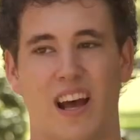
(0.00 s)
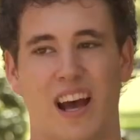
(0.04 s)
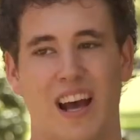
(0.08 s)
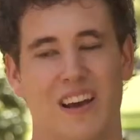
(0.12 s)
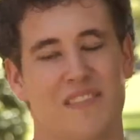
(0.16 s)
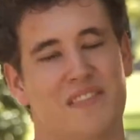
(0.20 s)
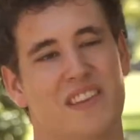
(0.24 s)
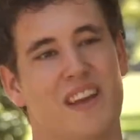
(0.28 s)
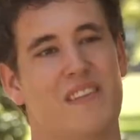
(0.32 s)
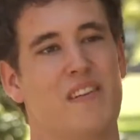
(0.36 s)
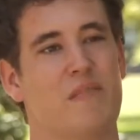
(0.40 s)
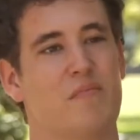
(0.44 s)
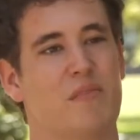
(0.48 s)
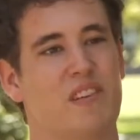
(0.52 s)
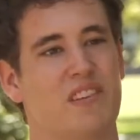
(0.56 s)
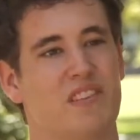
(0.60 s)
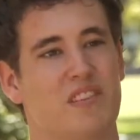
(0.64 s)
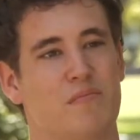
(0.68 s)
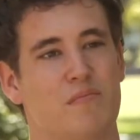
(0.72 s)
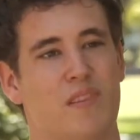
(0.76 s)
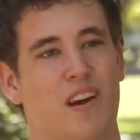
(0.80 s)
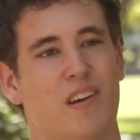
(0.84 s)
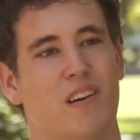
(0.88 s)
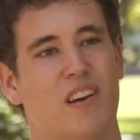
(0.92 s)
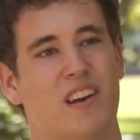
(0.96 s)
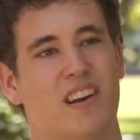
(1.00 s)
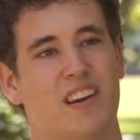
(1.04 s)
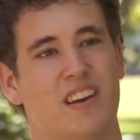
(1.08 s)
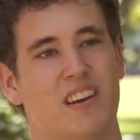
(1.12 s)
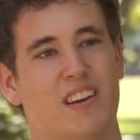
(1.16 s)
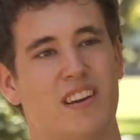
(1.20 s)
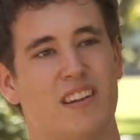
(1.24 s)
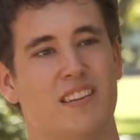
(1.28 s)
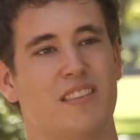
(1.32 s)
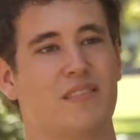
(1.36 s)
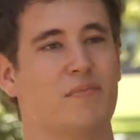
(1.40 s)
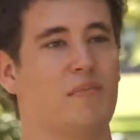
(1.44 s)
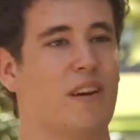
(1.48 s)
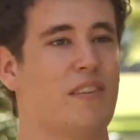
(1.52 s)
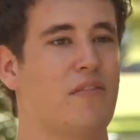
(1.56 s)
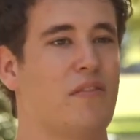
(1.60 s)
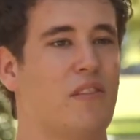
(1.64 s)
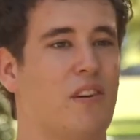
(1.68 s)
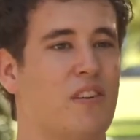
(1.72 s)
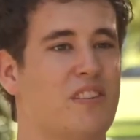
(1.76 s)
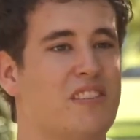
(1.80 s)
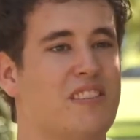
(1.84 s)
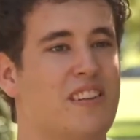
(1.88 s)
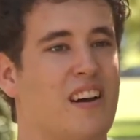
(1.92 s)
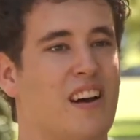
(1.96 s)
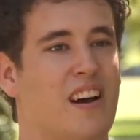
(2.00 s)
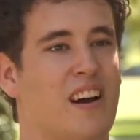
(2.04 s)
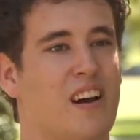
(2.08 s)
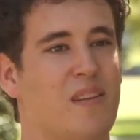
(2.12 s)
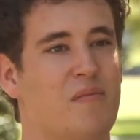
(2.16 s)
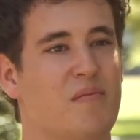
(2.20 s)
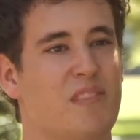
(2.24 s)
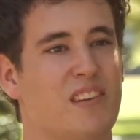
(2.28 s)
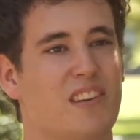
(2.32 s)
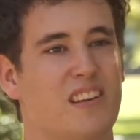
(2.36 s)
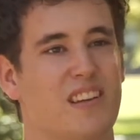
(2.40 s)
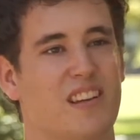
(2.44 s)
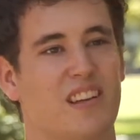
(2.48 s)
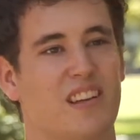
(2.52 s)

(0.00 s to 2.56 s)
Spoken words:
I've never been to America. It's my first time.